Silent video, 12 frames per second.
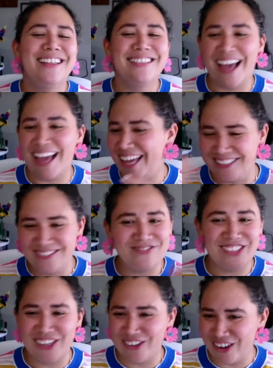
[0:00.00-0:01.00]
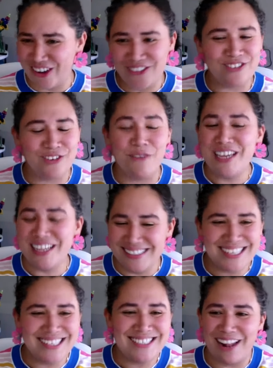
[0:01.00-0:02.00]
that, you know,
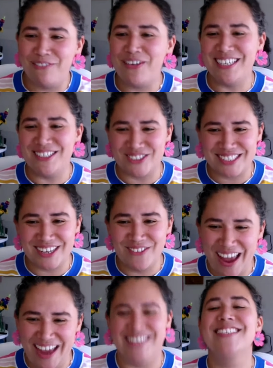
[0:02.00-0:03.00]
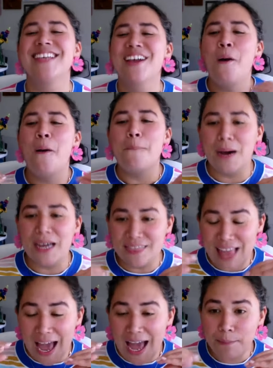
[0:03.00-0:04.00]
reveals itself in interesting ways. But
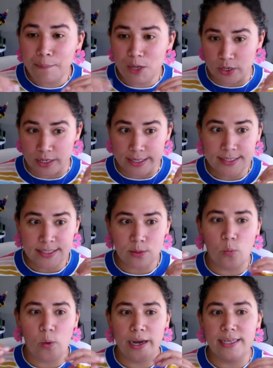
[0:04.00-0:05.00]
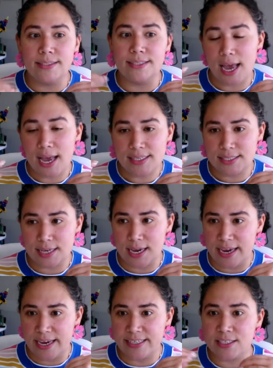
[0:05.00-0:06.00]
that mucus, what it does
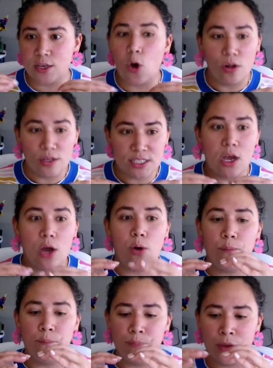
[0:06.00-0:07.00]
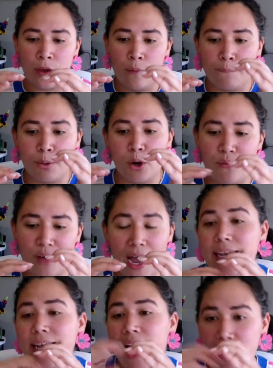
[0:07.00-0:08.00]
is also
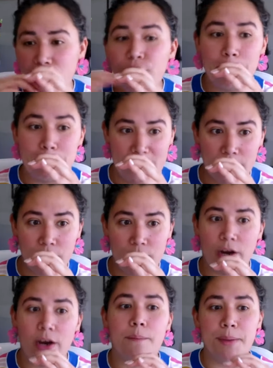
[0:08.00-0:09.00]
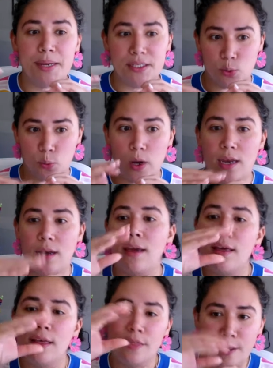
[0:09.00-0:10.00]
provide kind of a barrier between
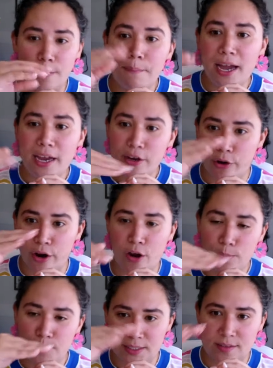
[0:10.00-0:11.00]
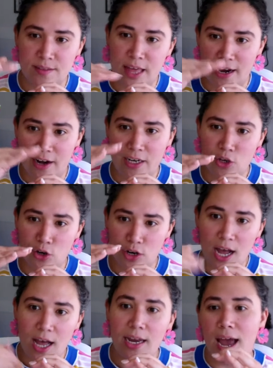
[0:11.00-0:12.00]
the microbes that are in your
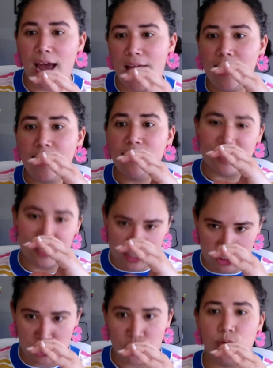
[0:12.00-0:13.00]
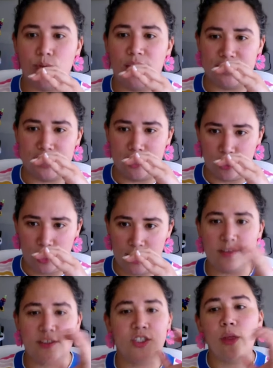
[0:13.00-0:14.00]
gut and the tissue that's
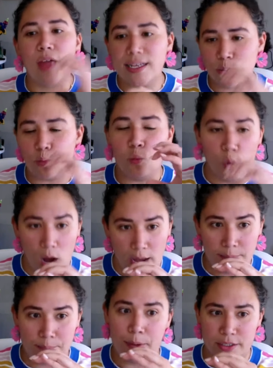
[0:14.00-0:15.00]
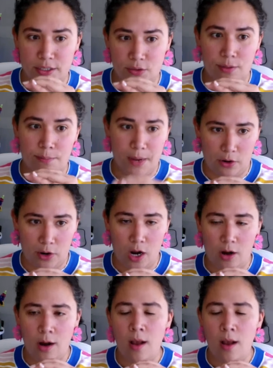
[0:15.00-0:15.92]
underneath. So that's one part of the barrier.